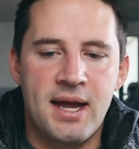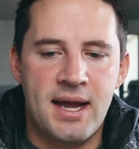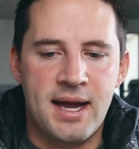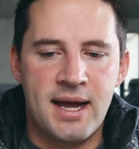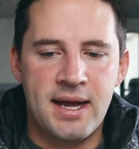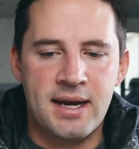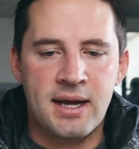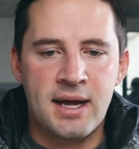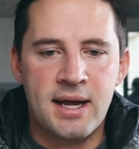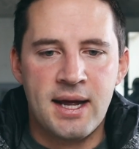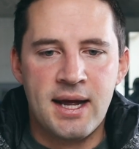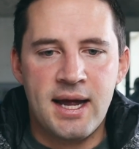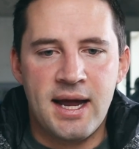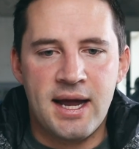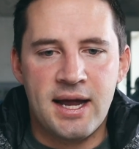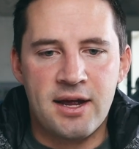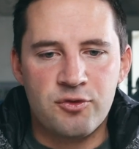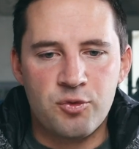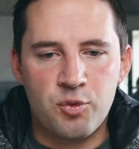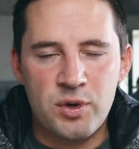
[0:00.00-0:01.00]
And
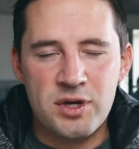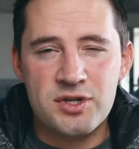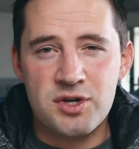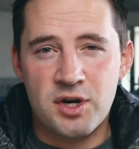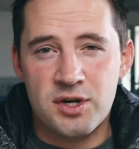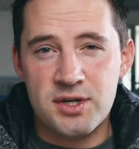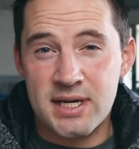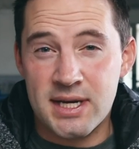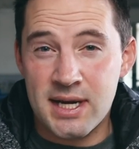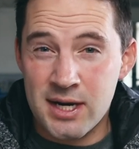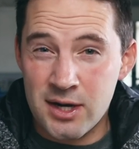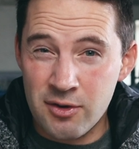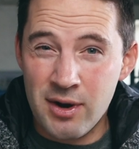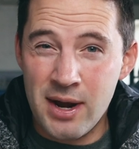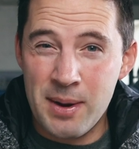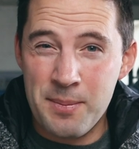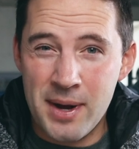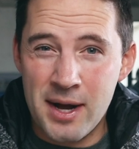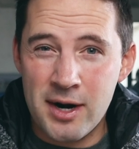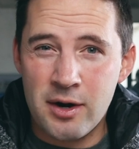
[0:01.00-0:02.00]
as we start to
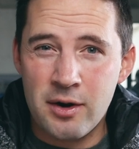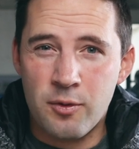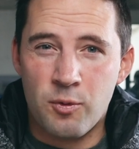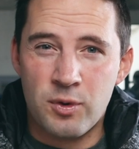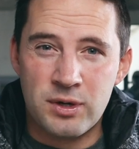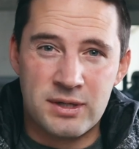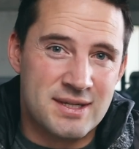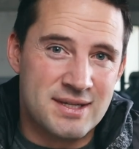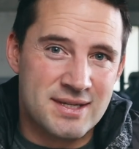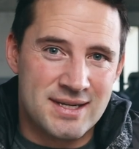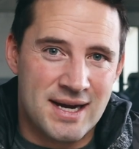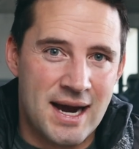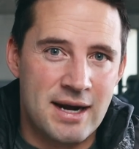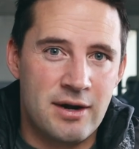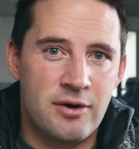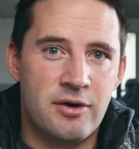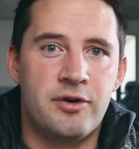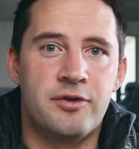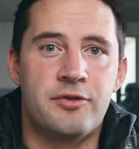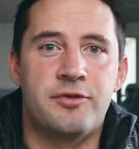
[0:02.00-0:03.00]
integrate better with
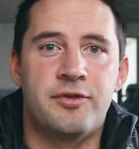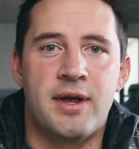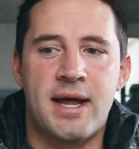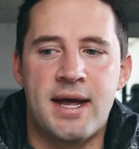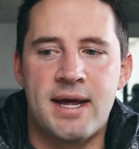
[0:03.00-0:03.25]
designers